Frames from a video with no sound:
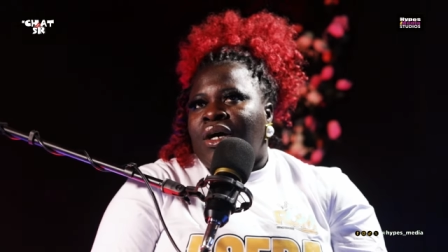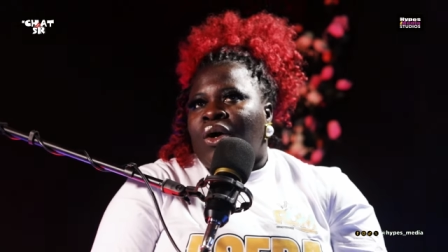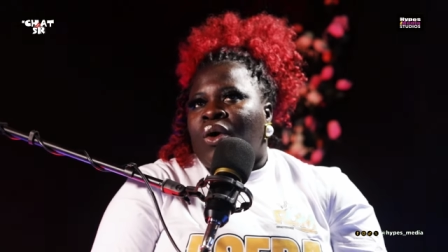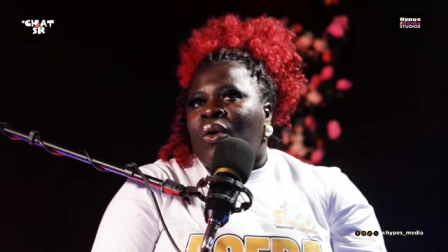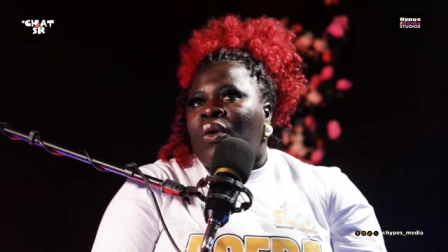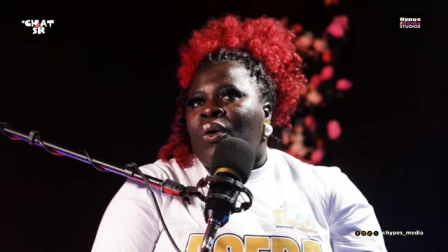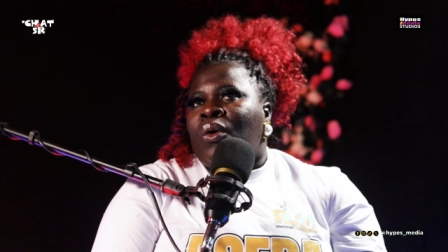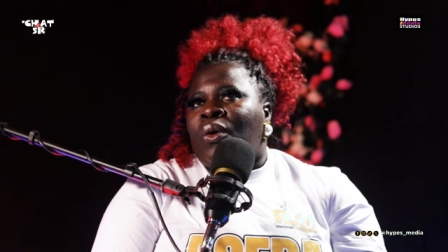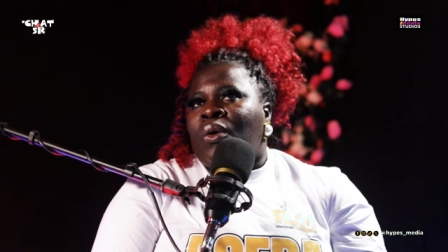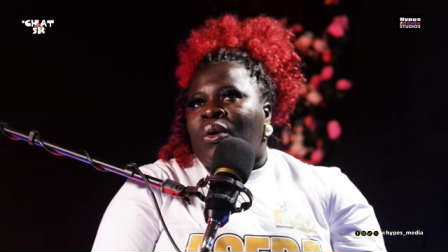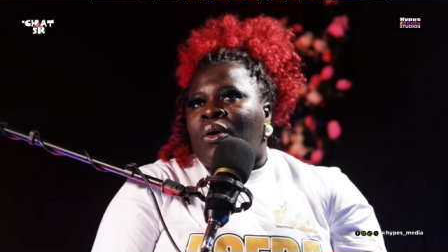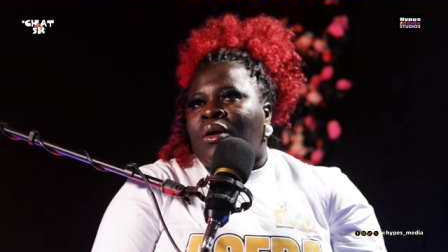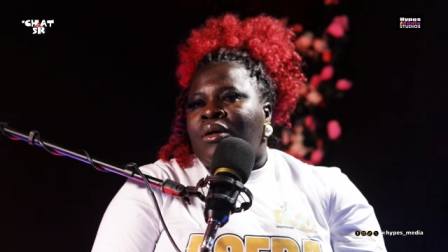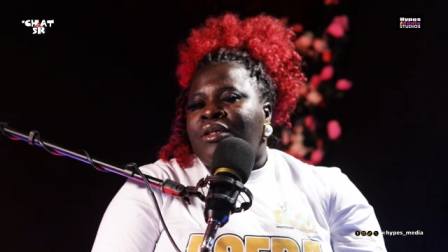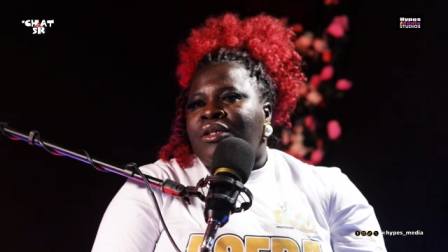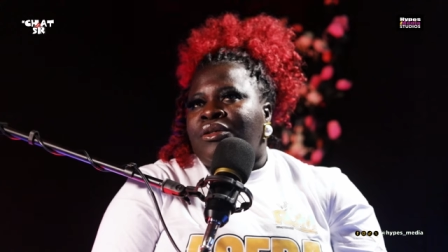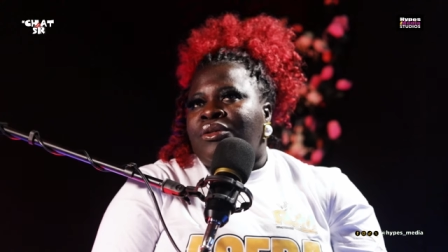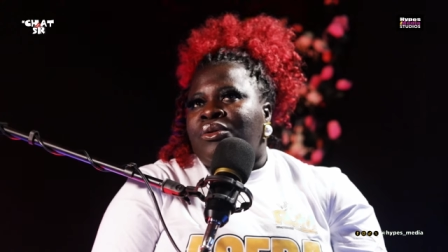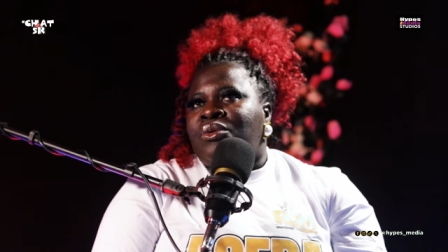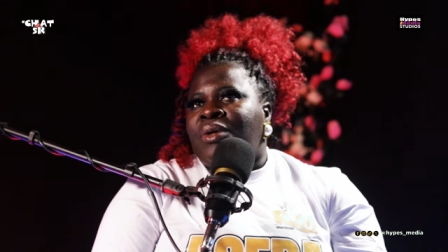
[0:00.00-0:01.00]
or
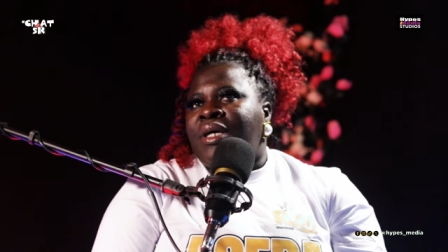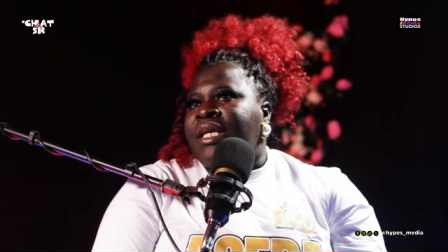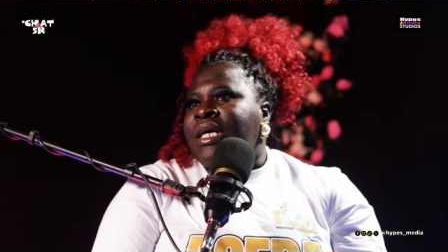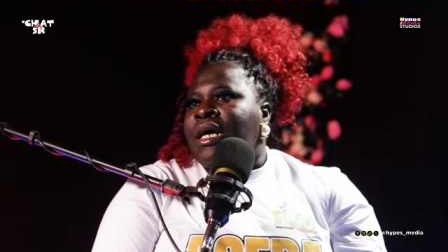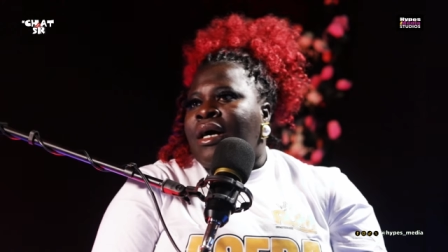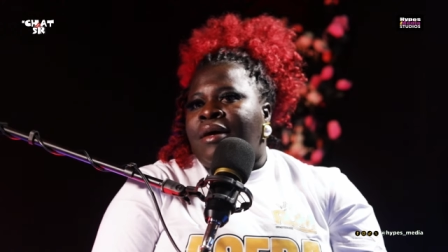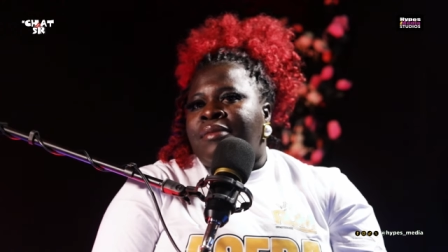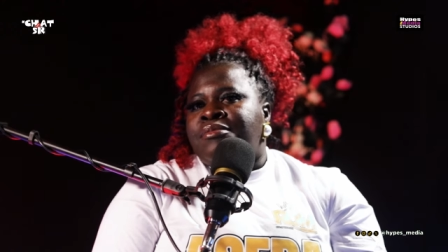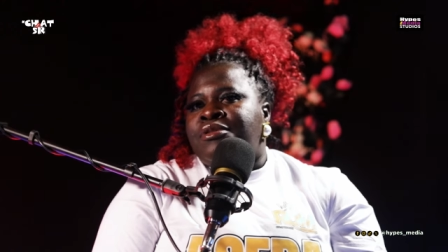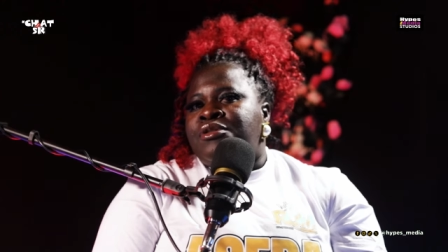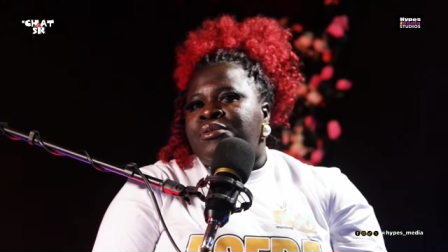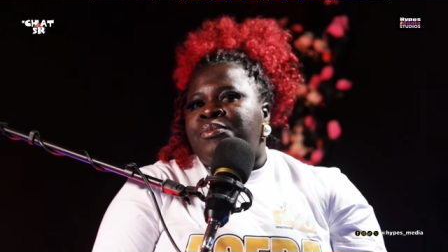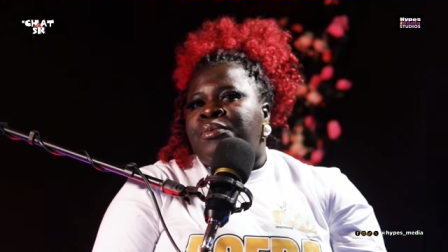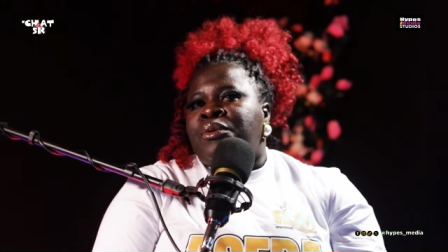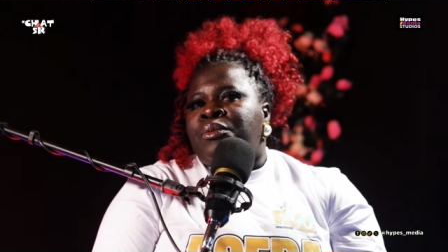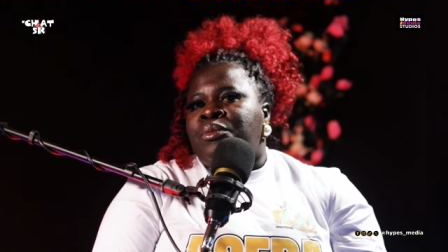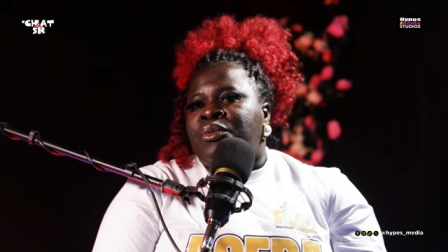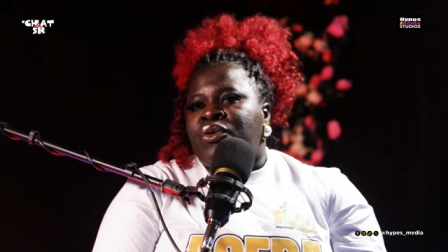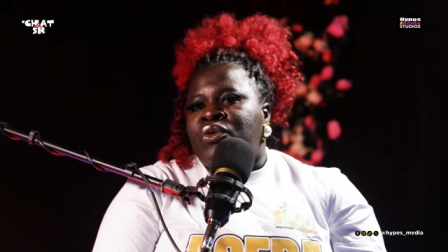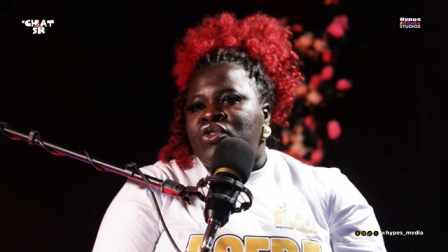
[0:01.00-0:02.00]
you know when it comes to
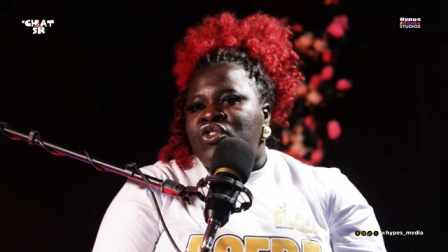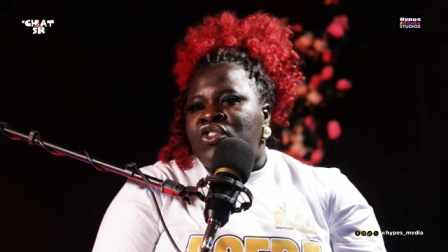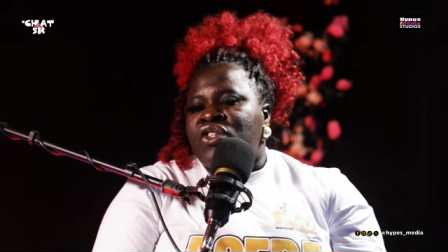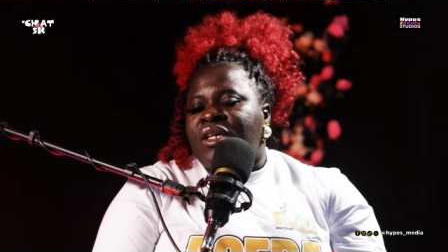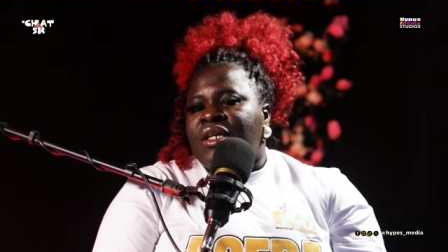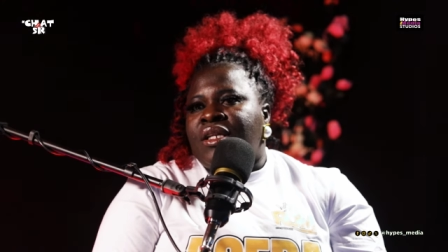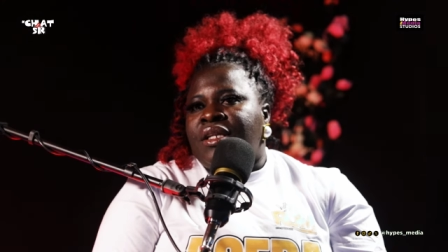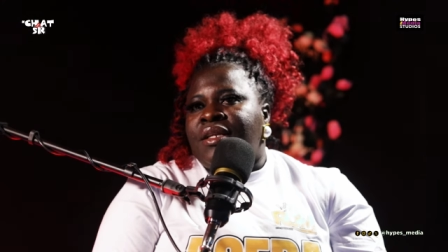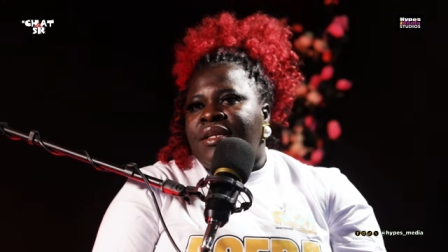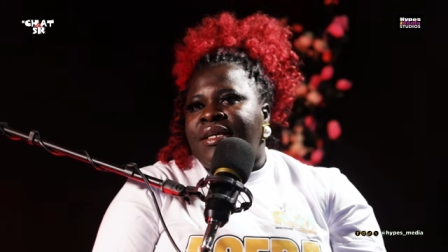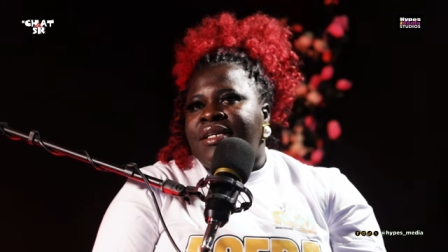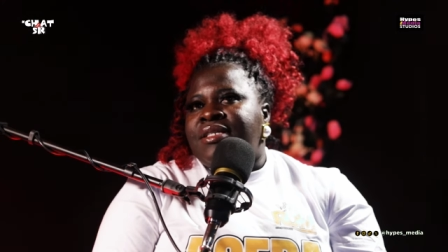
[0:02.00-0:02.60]
promotion mm.